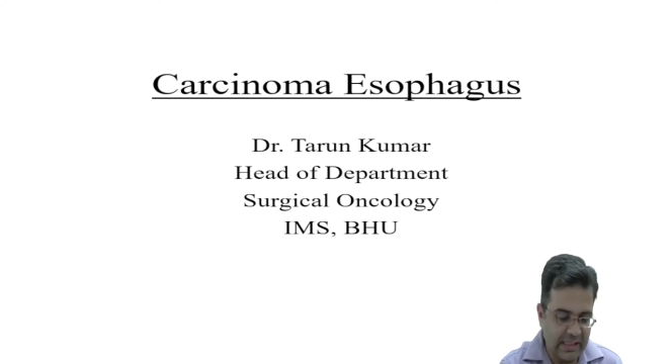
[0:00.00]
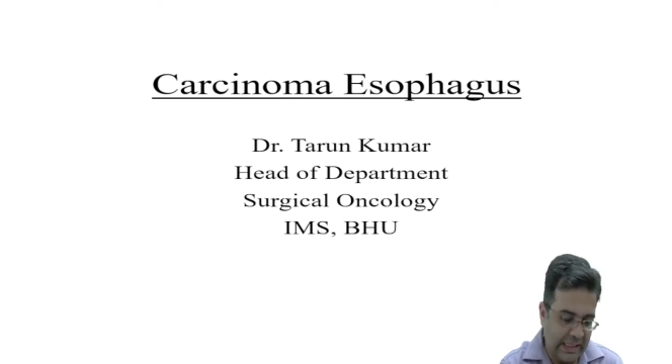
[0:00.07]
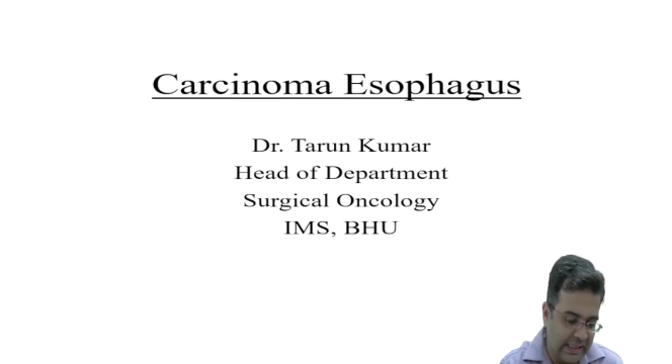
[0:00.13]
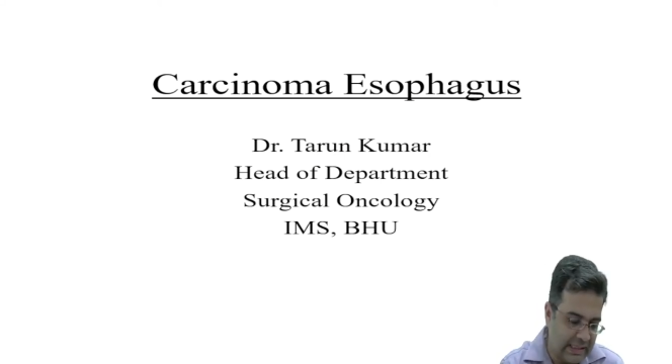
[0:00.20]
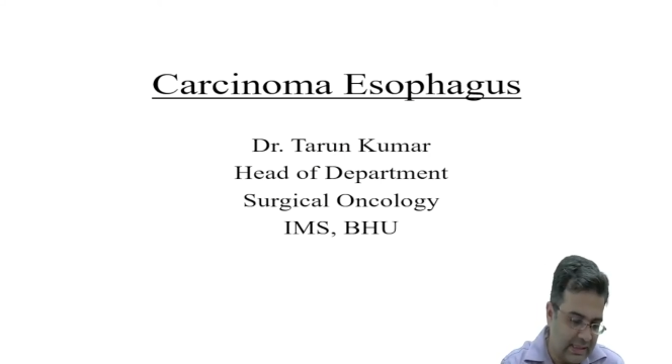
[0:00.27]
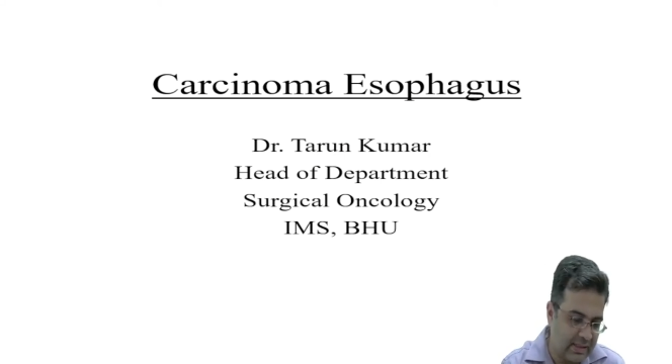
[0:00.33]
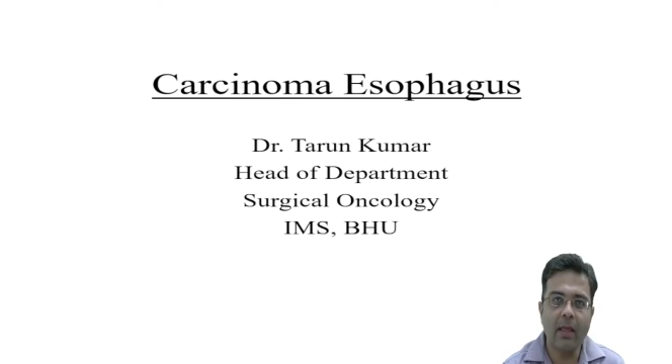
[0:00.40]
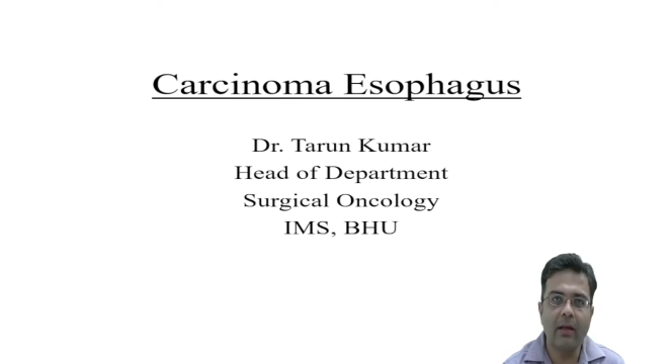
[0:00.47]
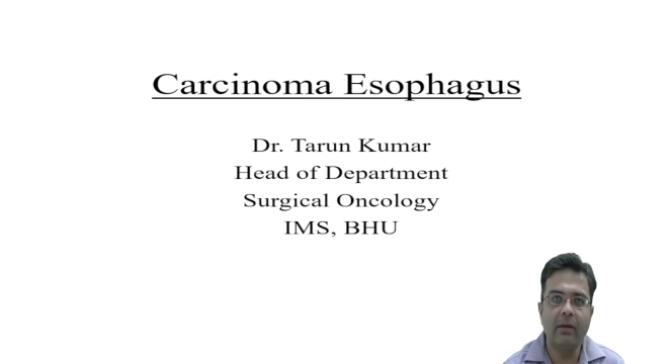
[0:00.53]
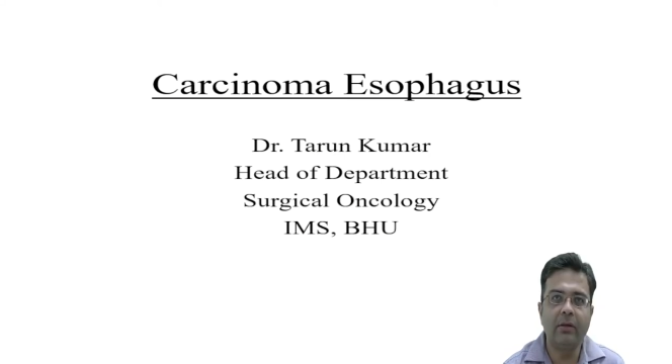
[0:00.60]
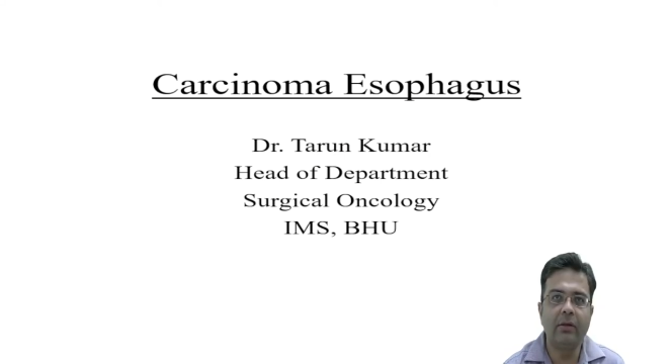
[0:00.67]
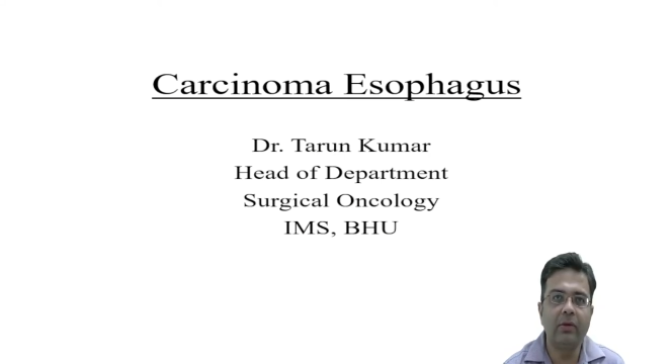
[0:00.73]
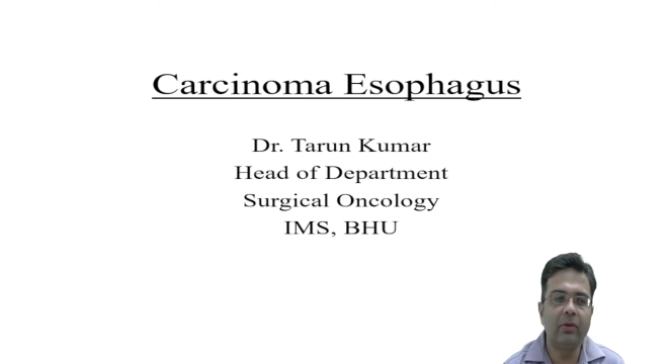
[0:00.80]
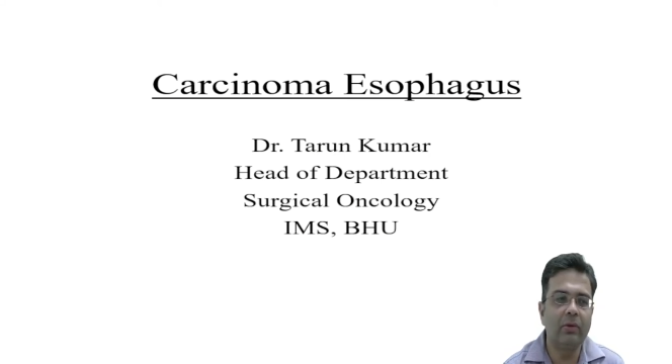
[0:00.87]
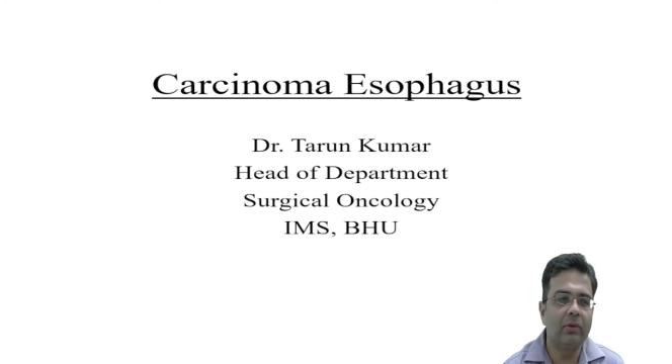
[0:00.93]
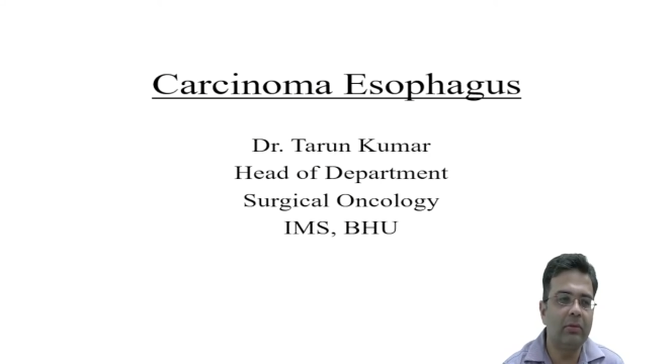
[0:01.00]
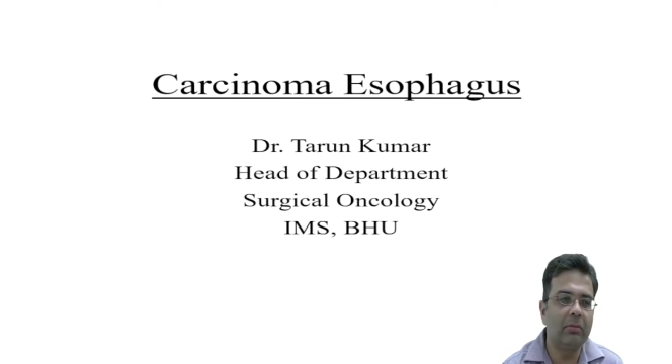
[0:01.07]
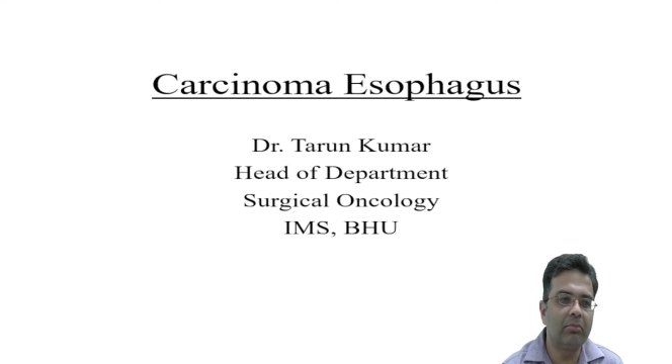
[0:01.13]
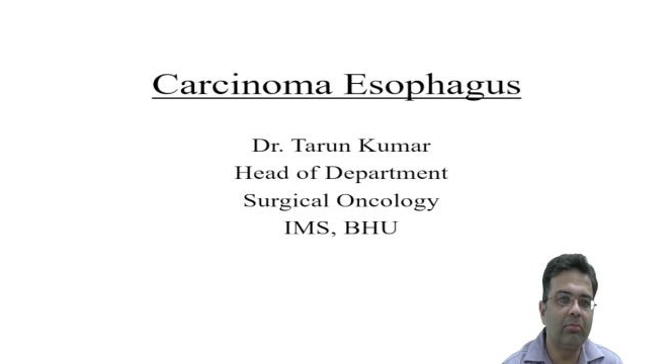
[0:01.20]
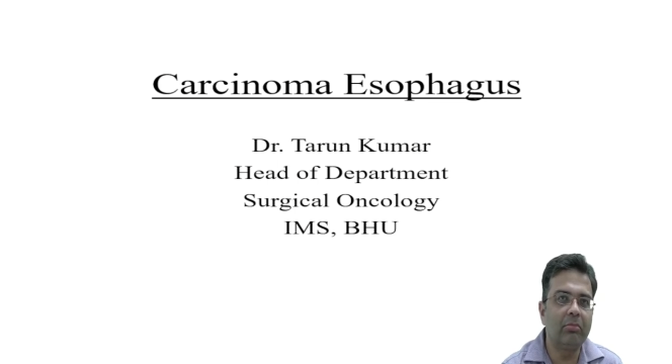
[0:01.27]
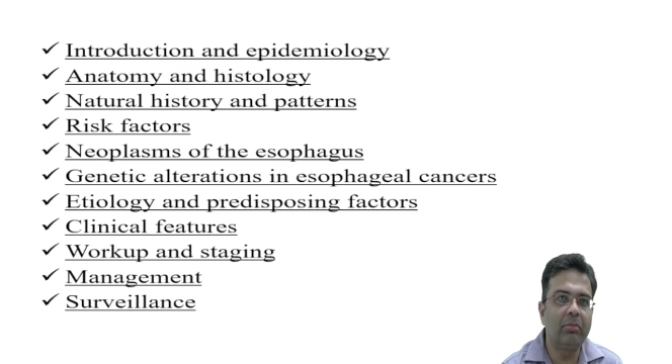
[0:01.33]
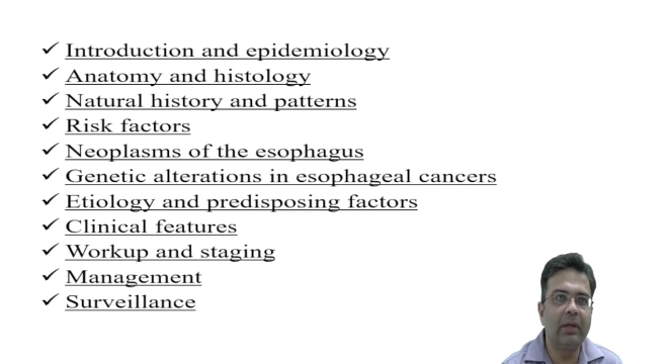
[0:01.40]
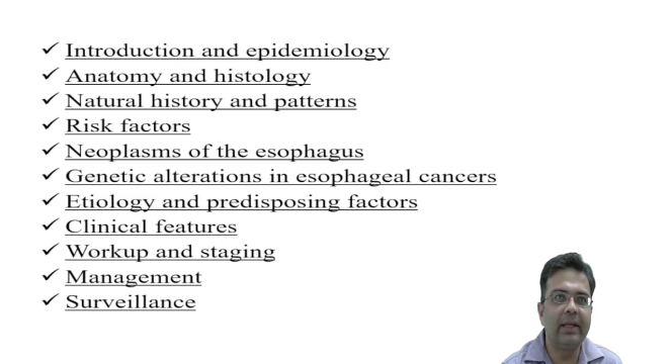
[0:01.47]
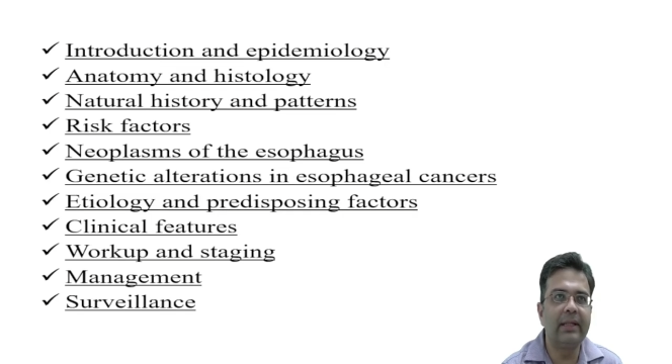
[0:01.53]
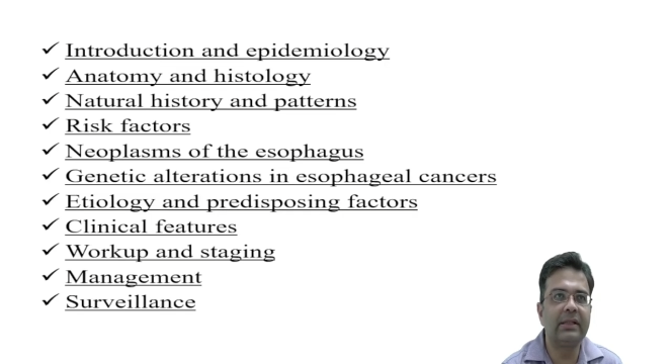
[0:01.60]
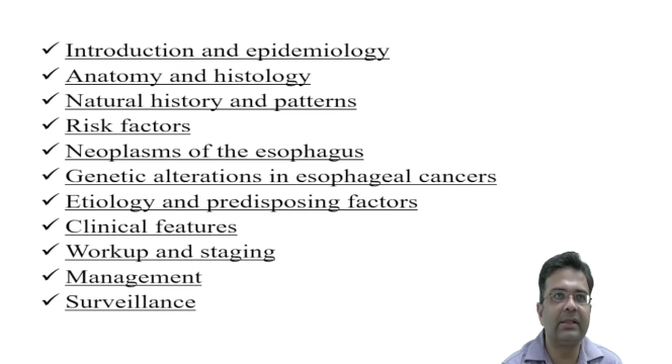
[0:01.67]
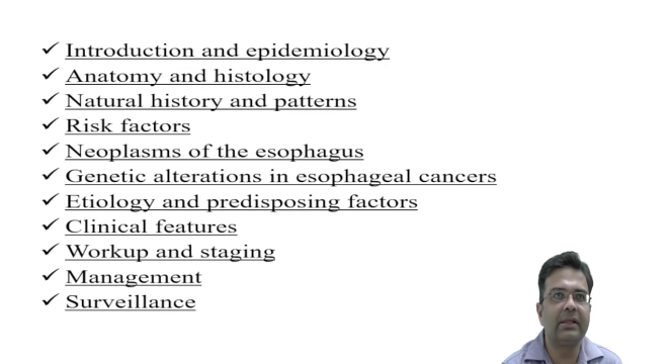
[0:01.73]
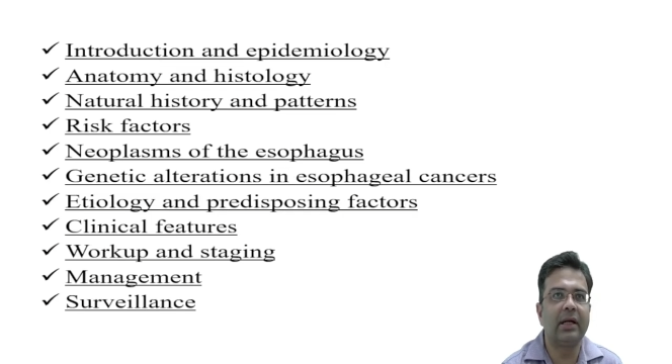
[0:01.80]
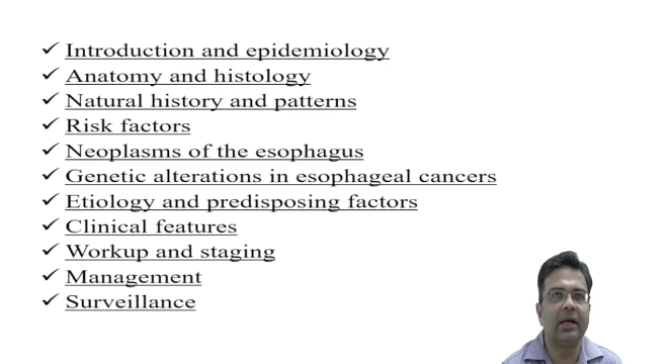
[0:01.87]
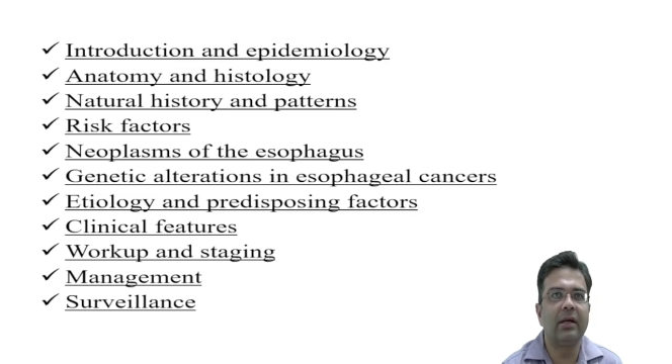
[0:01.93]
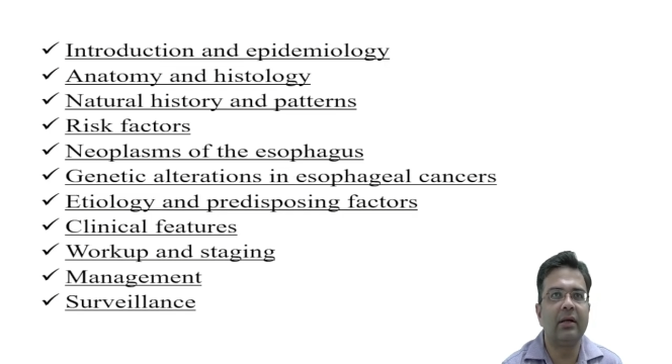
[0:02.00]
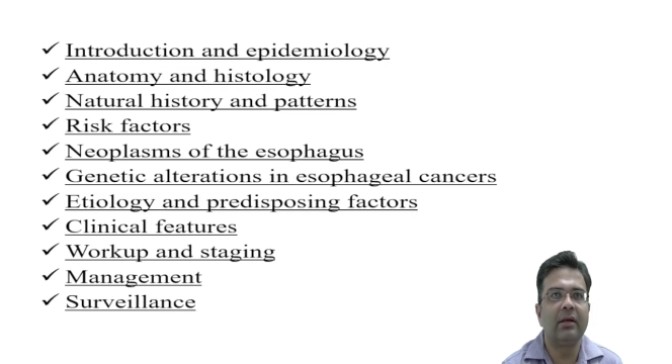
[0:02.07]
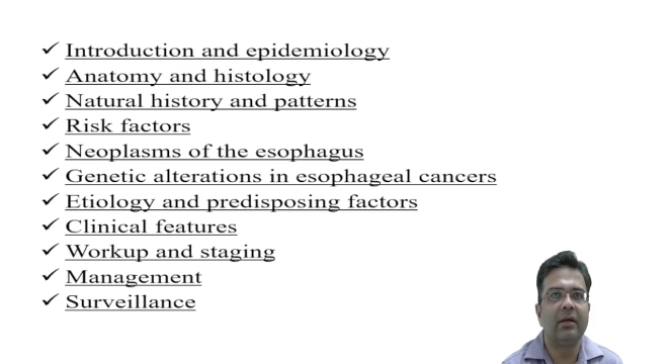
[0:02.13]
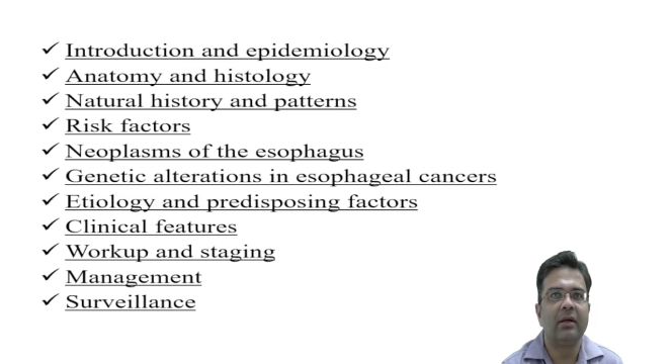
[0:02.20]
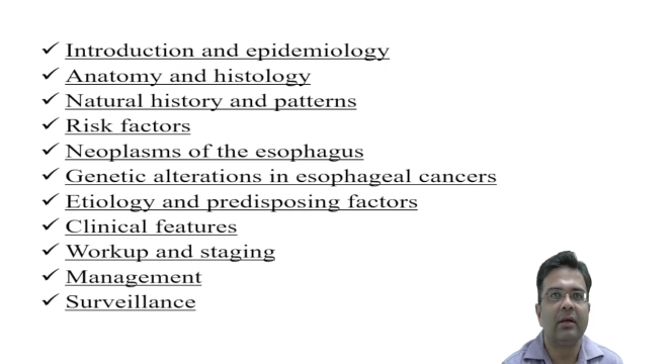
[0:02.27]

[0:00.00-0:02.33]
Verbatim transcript: It's so let's start.